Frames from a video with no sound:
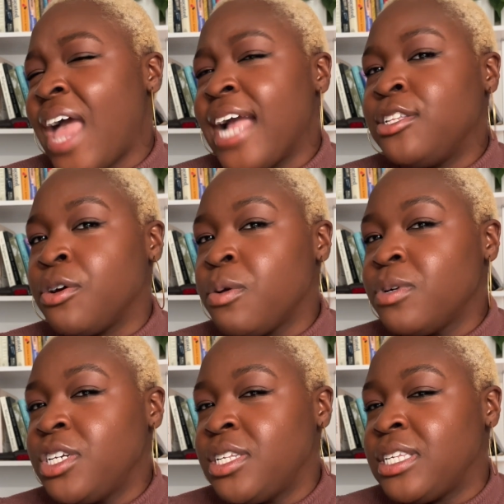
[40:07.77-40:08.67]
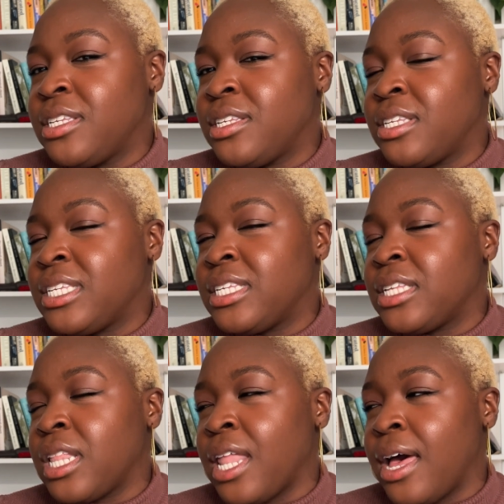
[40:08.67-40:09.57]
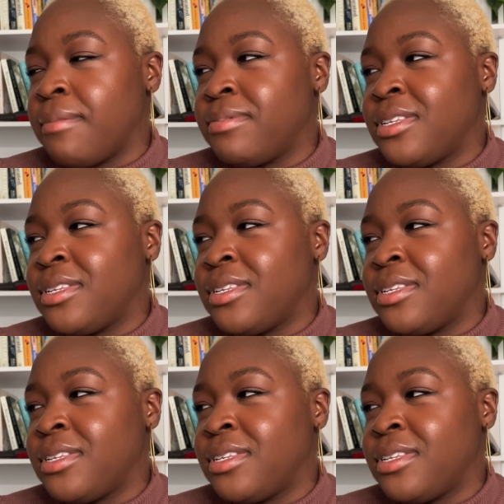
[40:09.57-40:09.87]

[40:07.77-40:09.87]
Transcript: don't know where she slept,